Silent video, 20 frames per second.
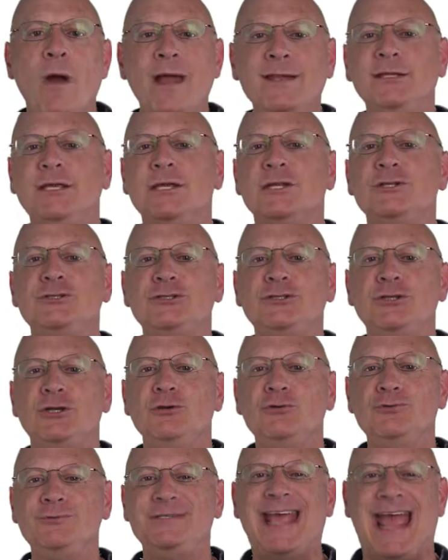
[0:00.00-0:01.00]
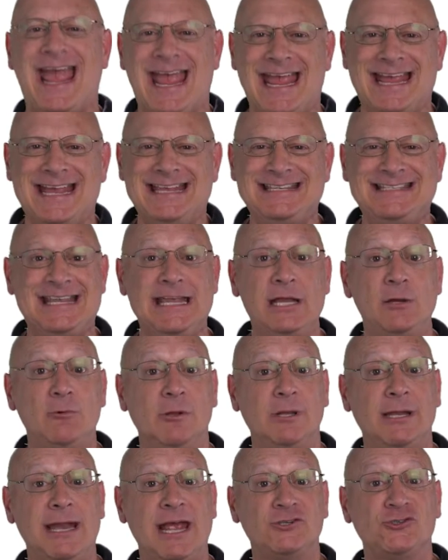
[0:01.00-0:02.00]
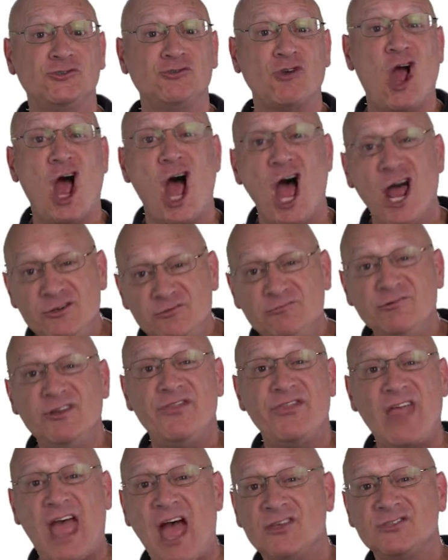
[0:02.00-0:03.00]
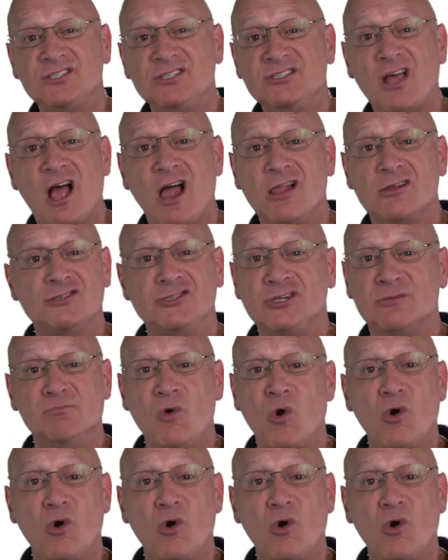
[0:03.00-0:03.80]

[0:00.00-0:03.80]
When can two days equal an extra $100,000 or